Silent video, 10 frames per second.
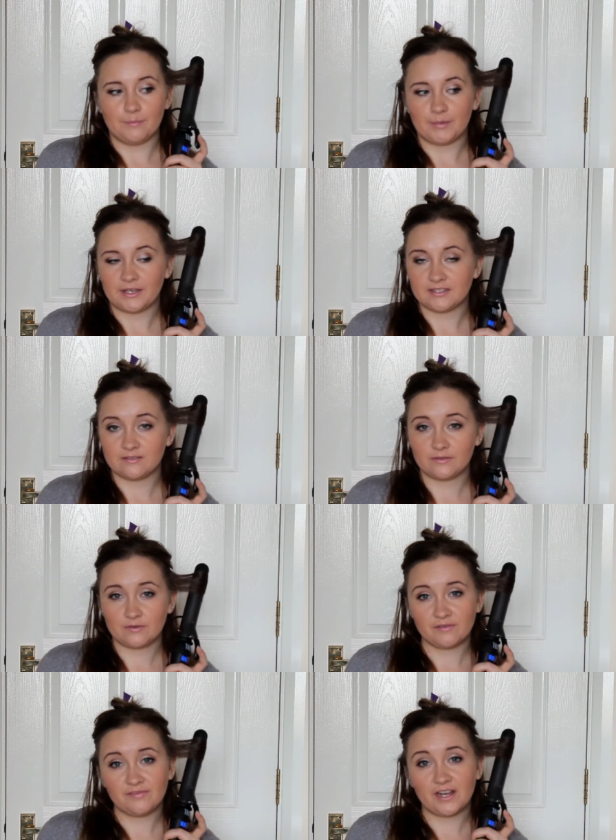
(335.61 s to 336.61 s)
because if you've
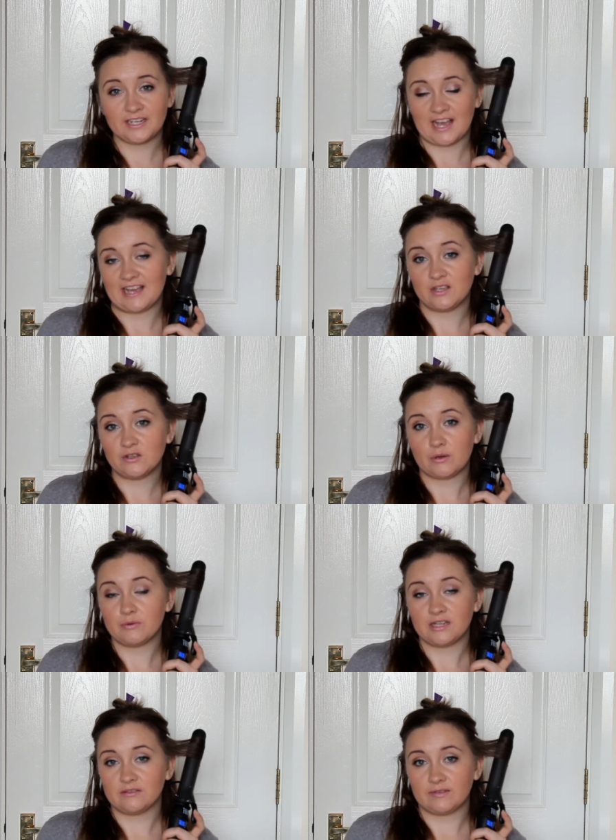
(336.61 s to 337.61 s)
got fine hair you don't
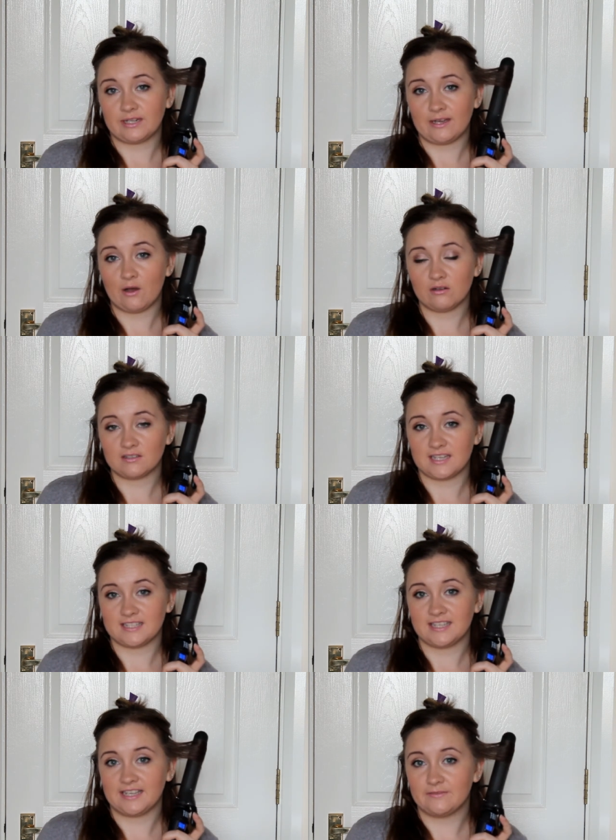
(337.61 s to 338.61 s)
need a really hot
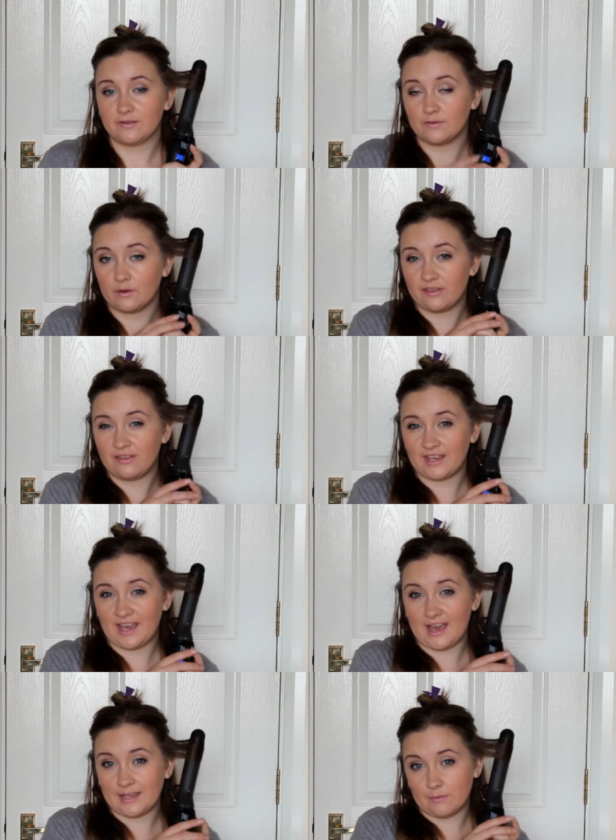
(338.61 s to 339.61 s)
setting. If you've got thick
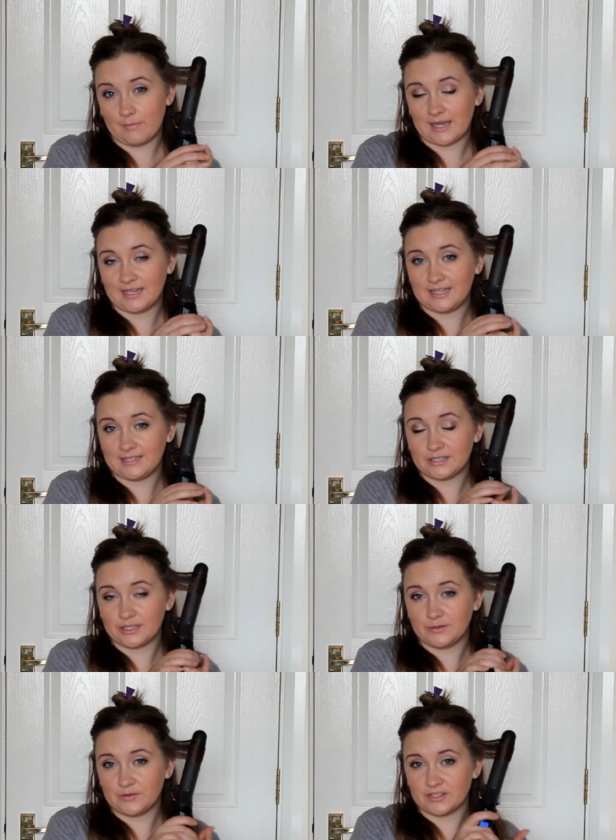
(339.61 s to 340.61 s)
hair you may need
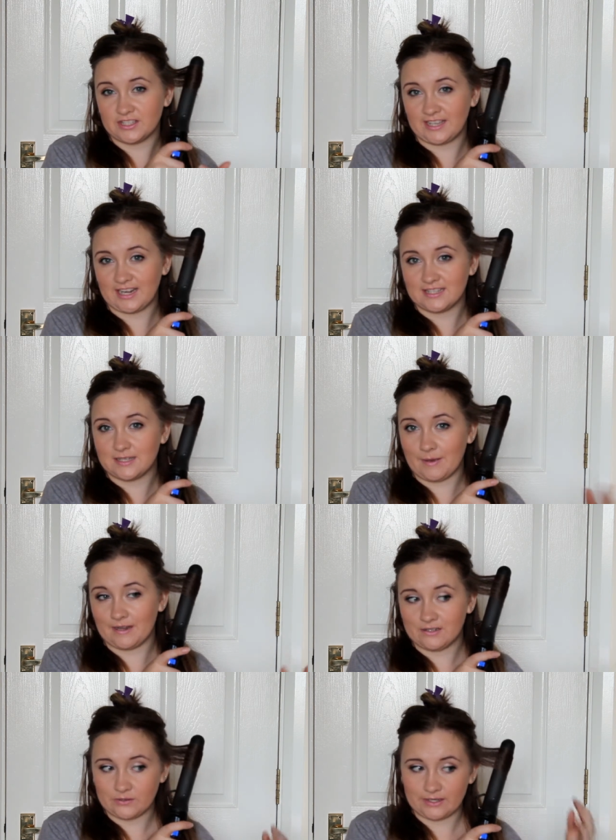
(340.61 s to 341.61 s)
to, just to get it to
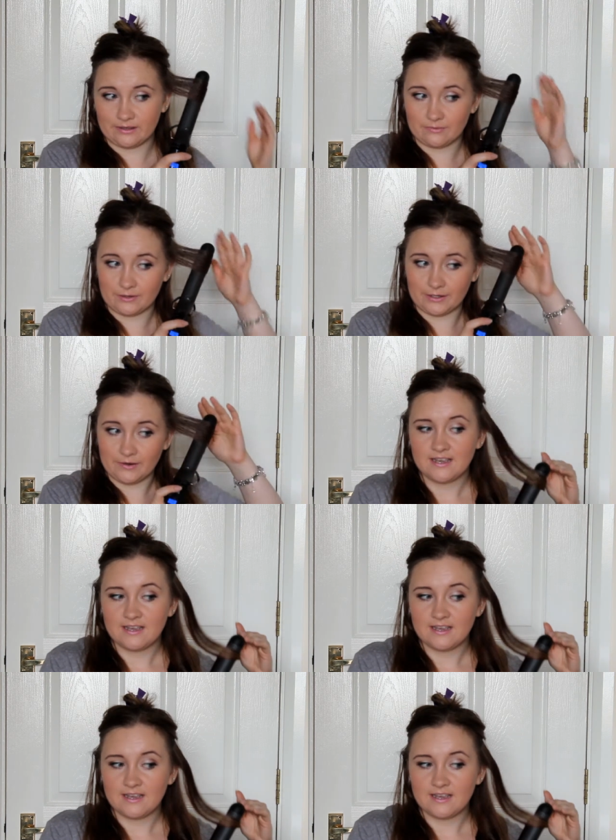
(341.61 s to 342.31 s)
penetrate through.